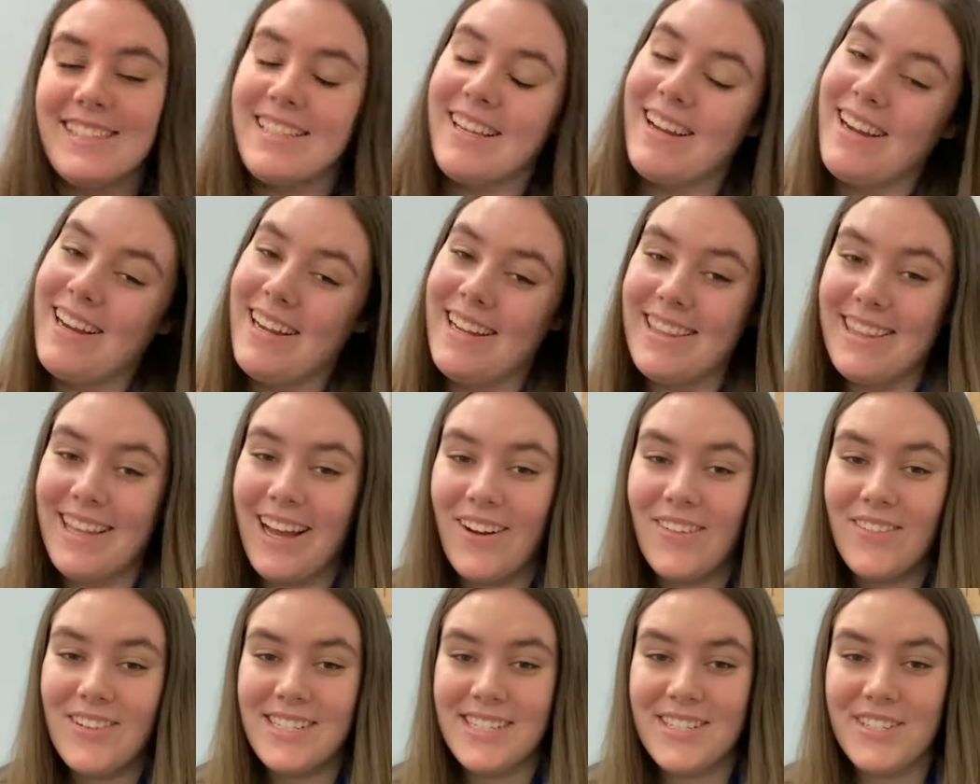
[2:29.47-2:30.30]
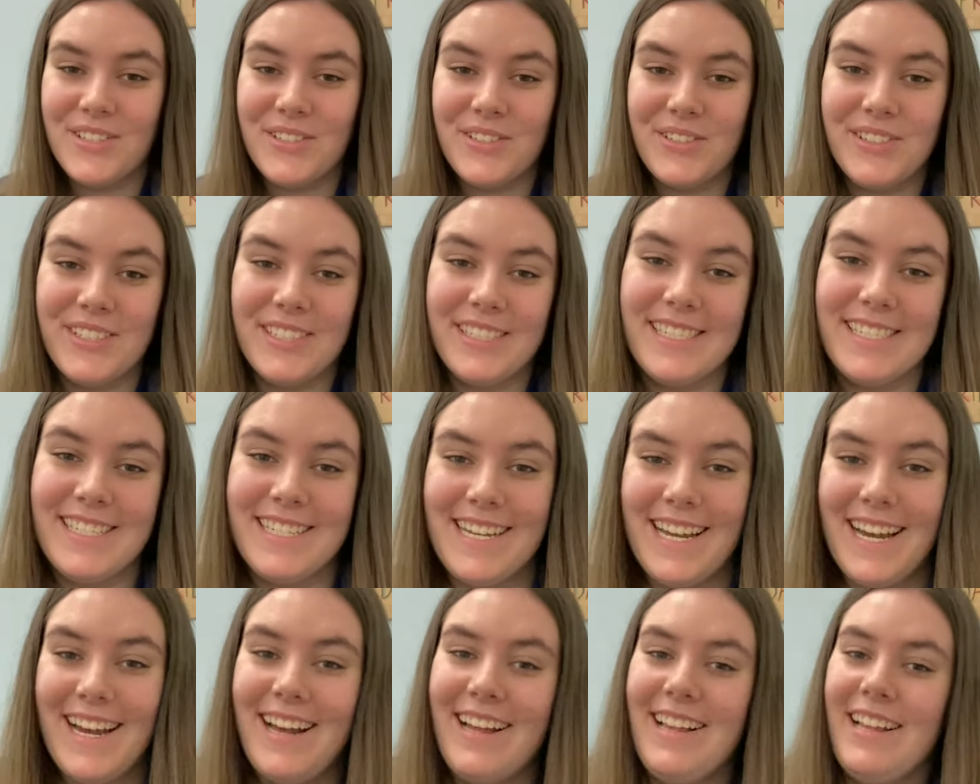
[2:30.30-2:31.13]
so that was the cooling
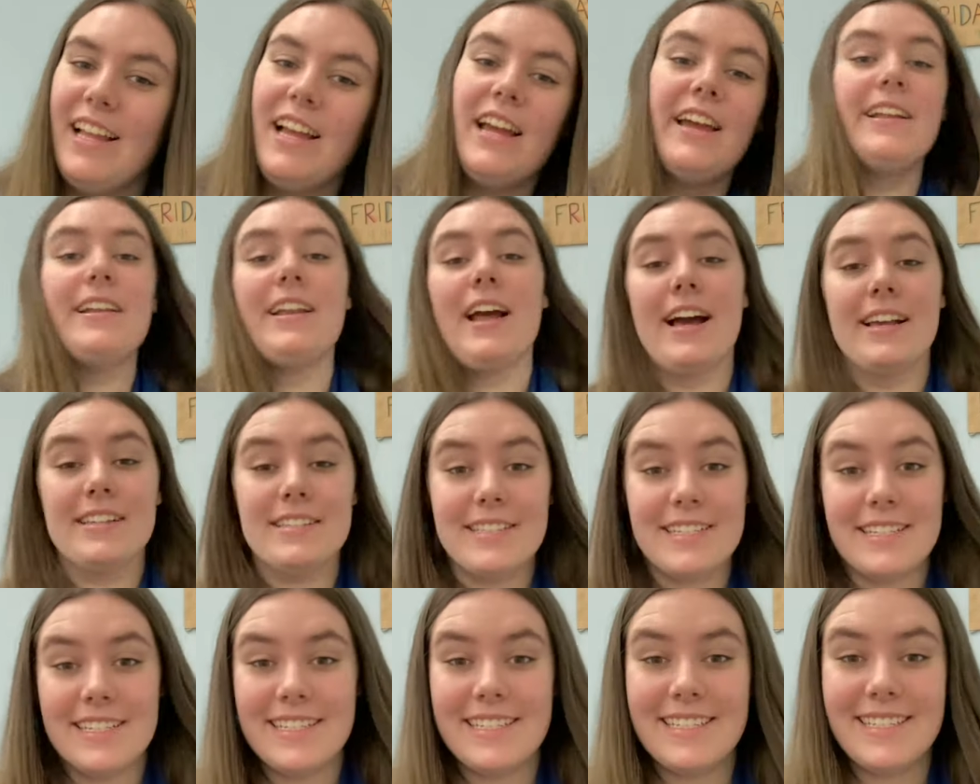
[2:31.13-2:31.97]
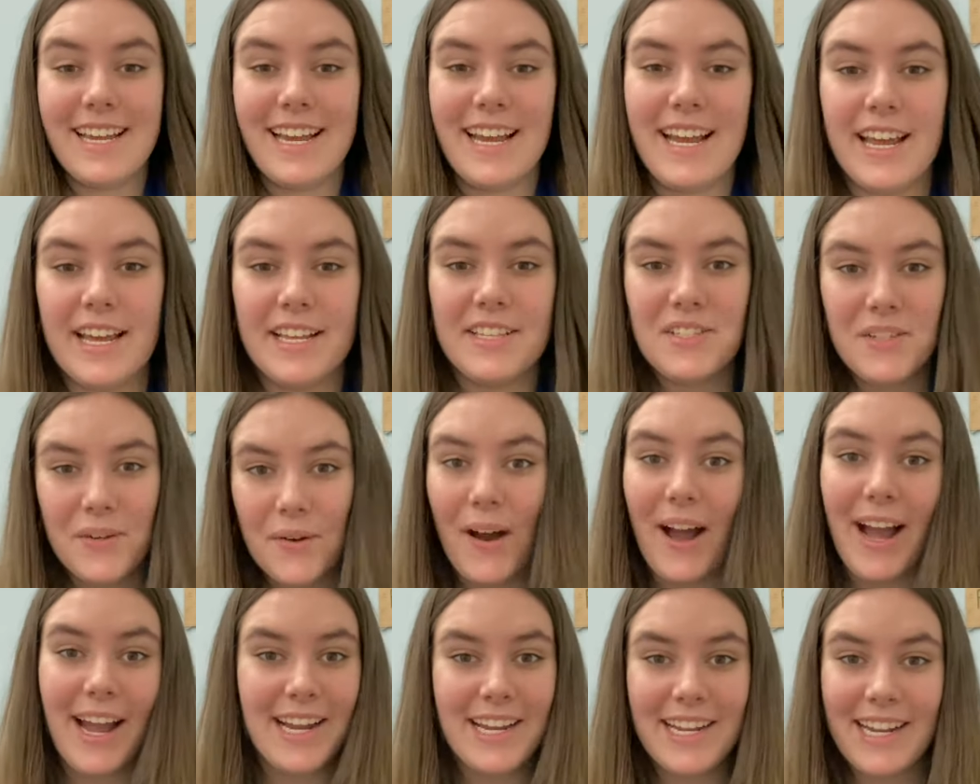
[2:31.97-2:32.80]
towel, and as you can see, it's
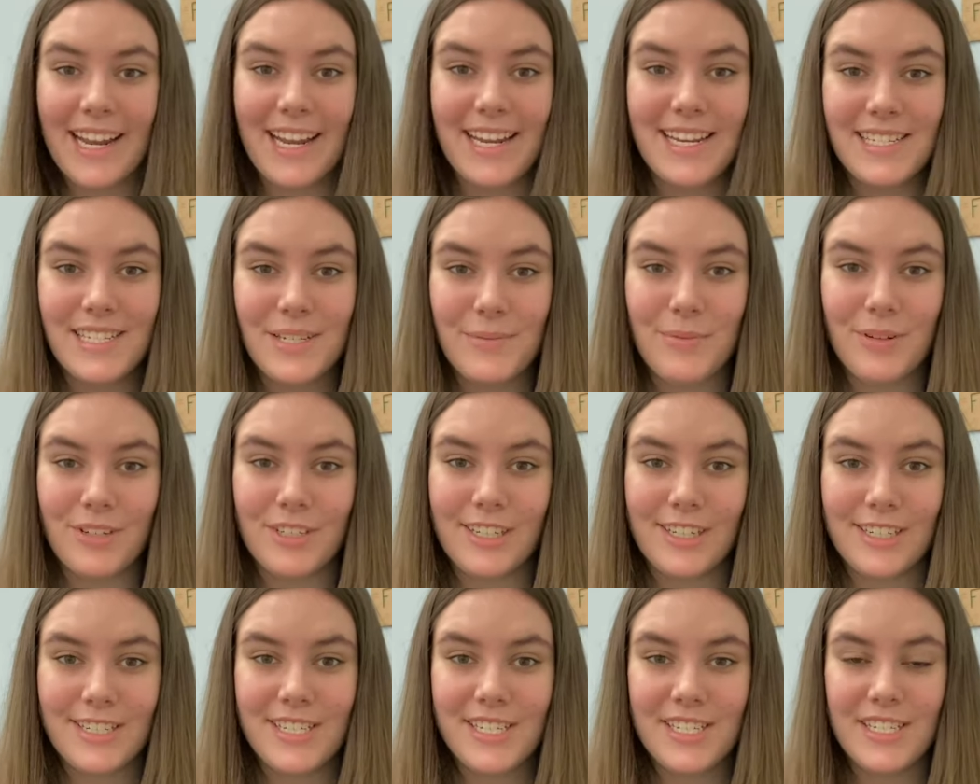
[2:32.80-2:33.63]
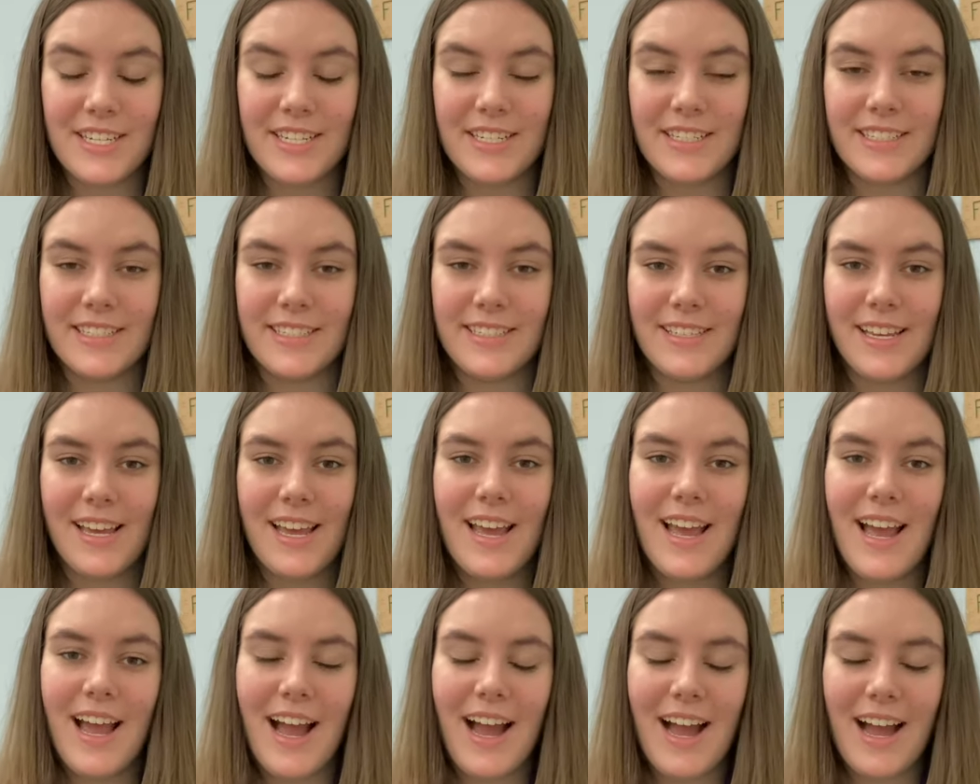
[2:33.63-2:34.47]
quite an easy product to use,
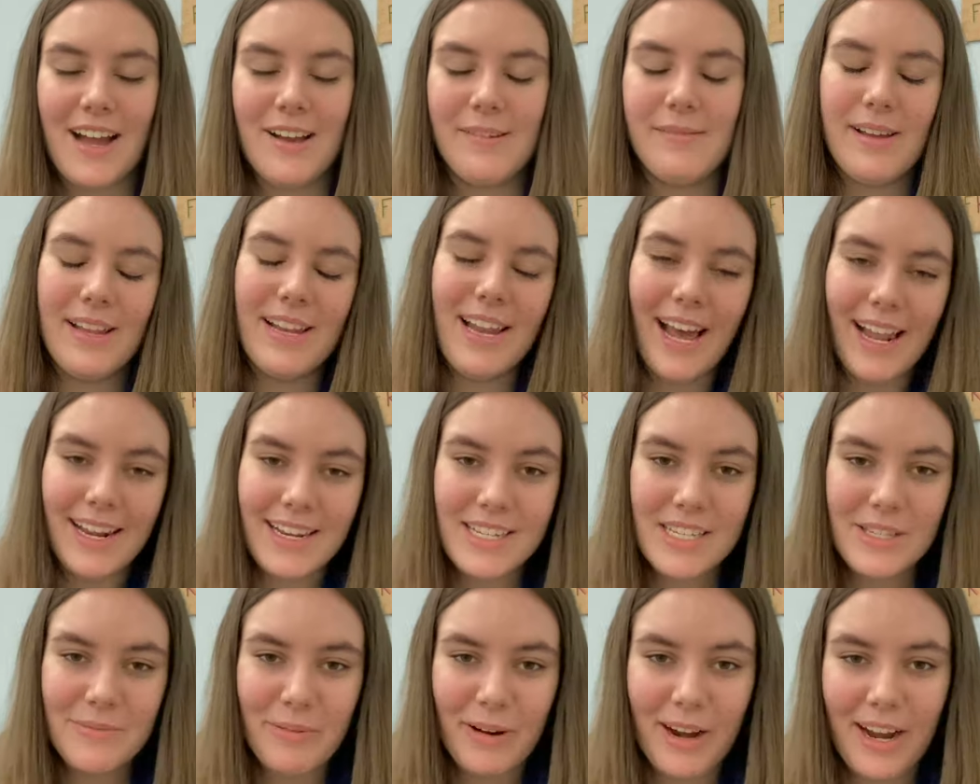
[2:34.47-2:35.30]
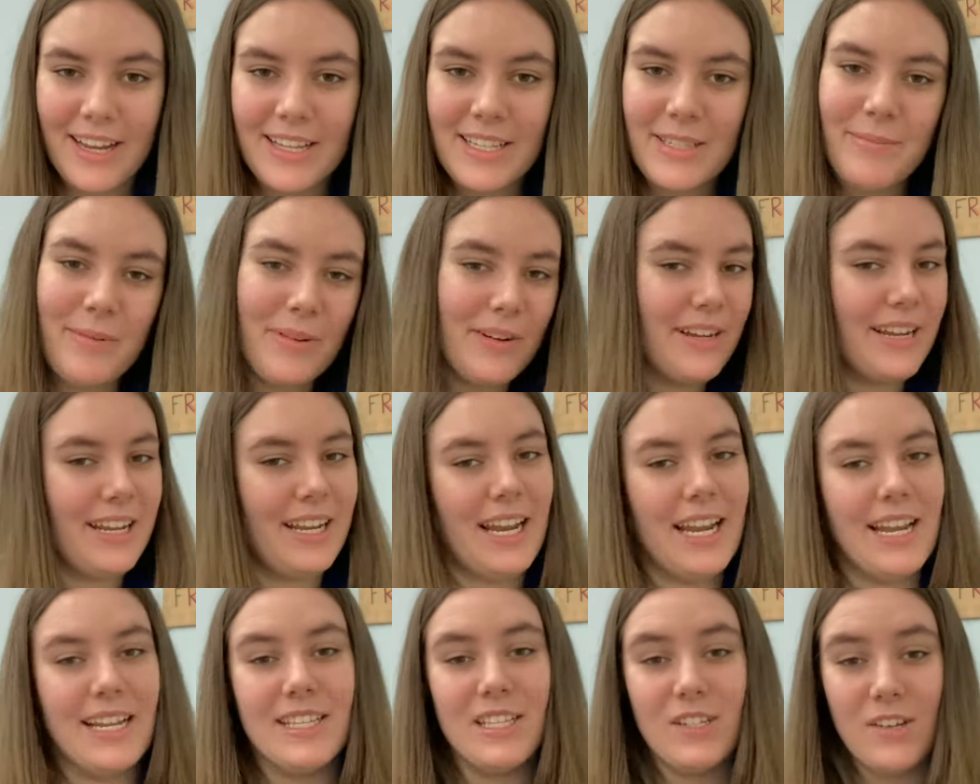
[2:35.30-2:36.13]
and at its price point,
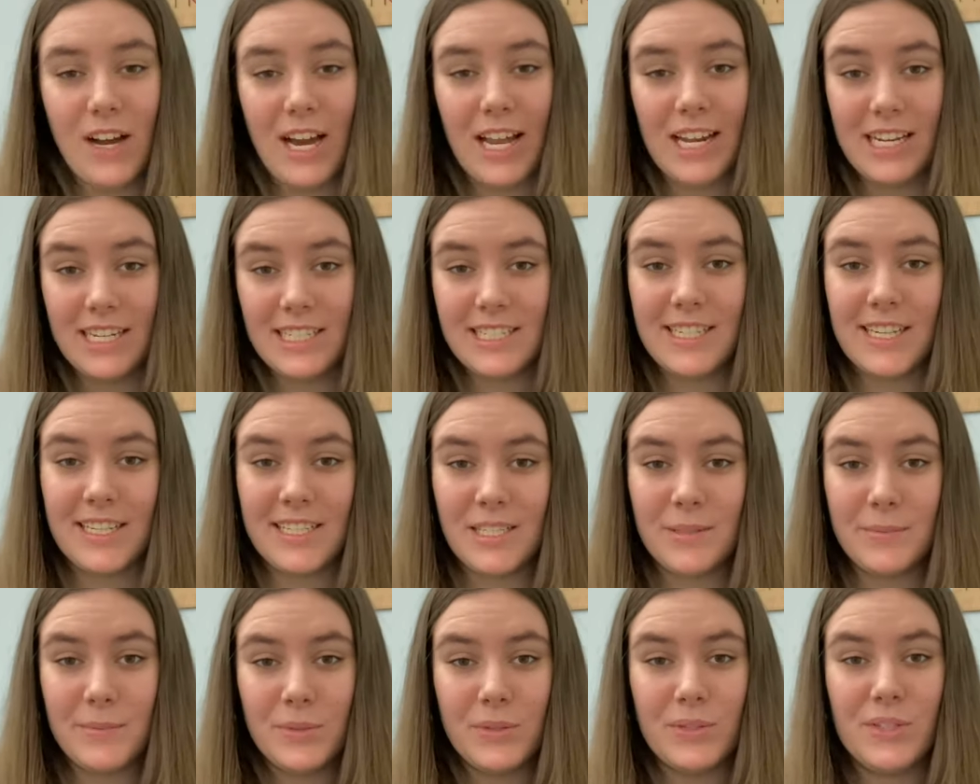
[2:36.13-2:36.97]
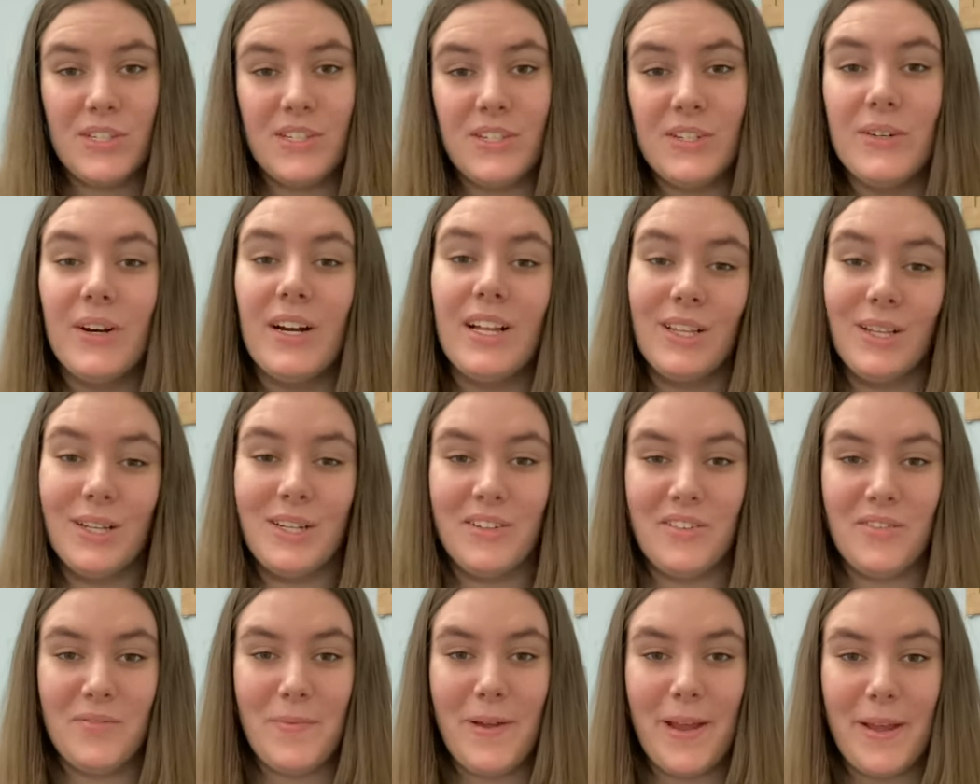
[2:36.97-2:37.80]
it's quite accessible to a lot
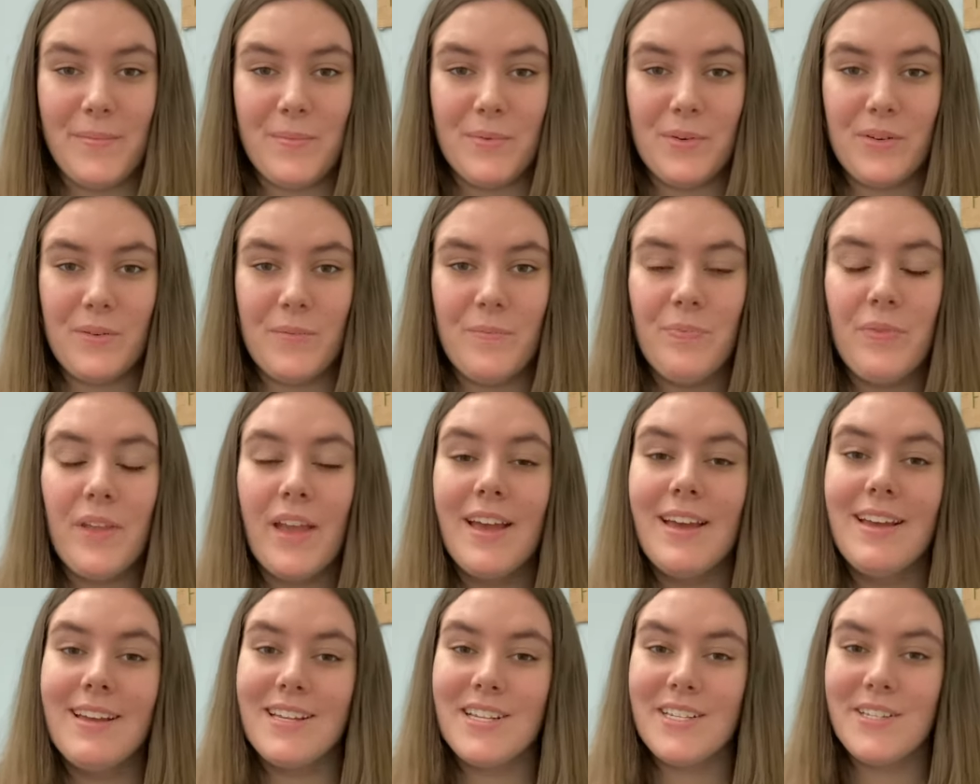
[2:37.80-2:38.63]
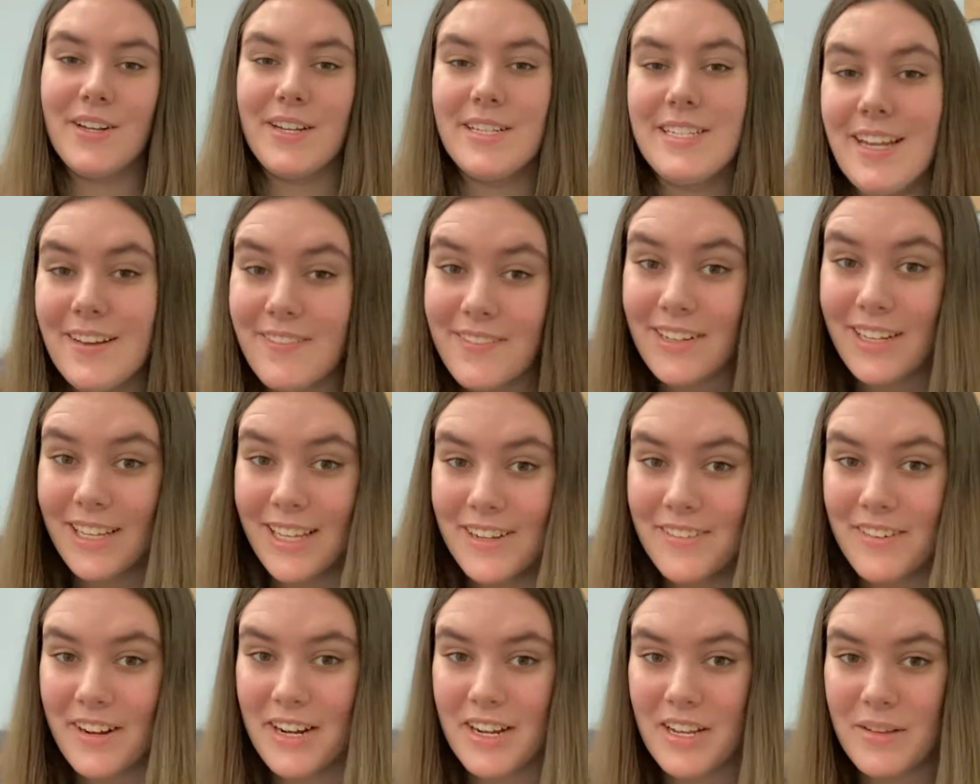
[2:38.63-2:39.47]
of people. So I definitely
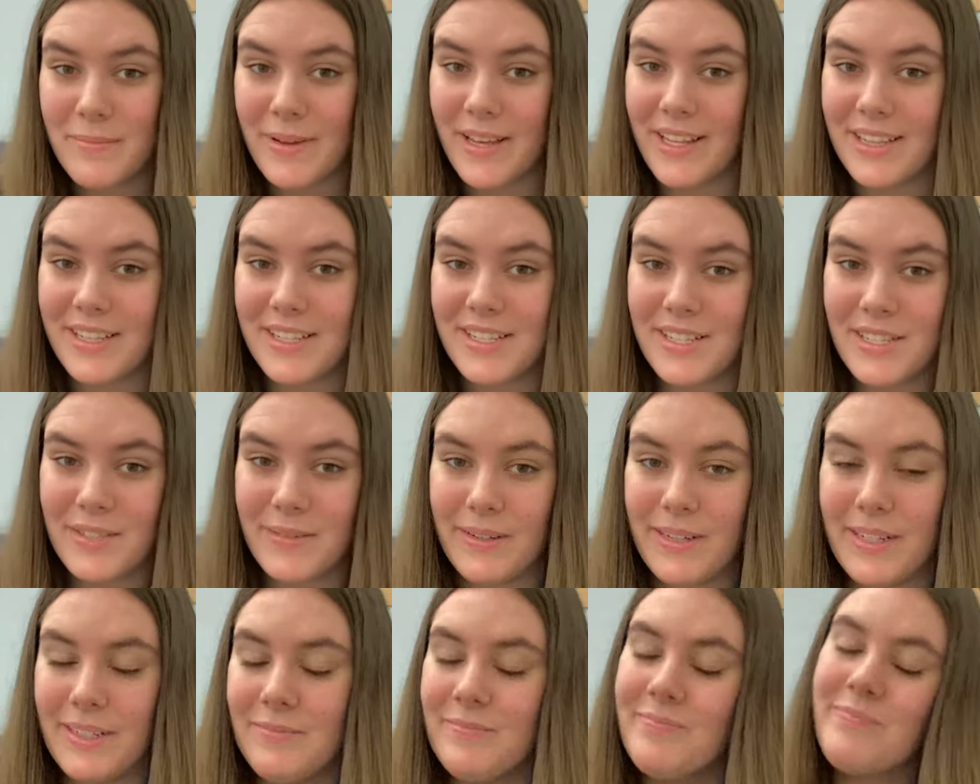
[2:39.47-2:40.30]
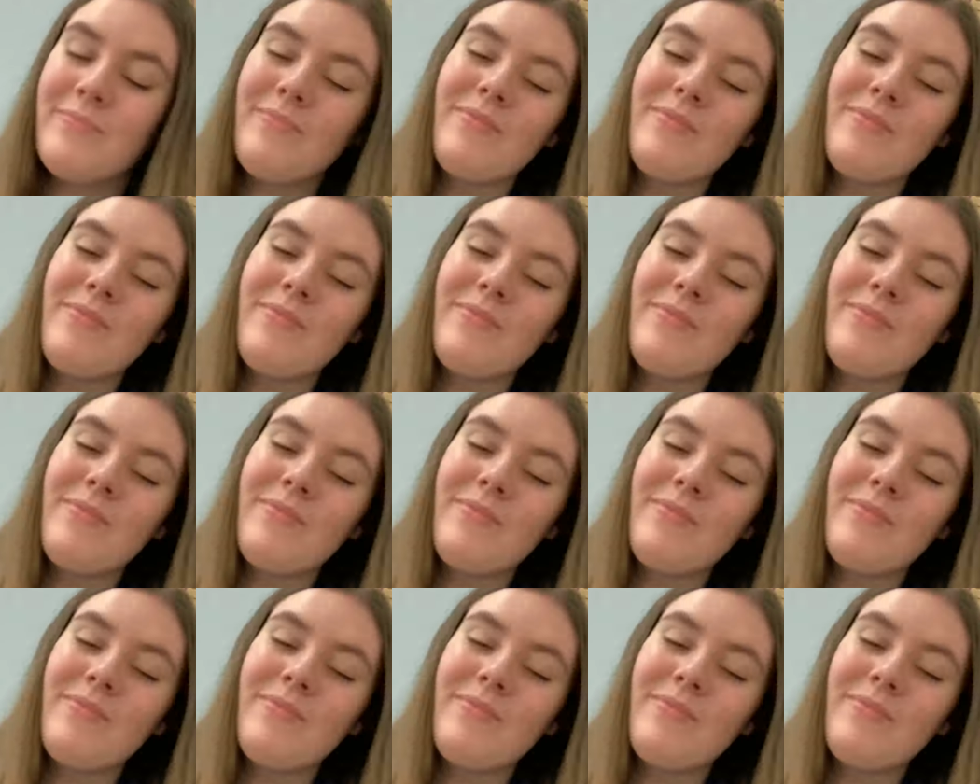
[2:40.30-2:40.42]
recommend this one.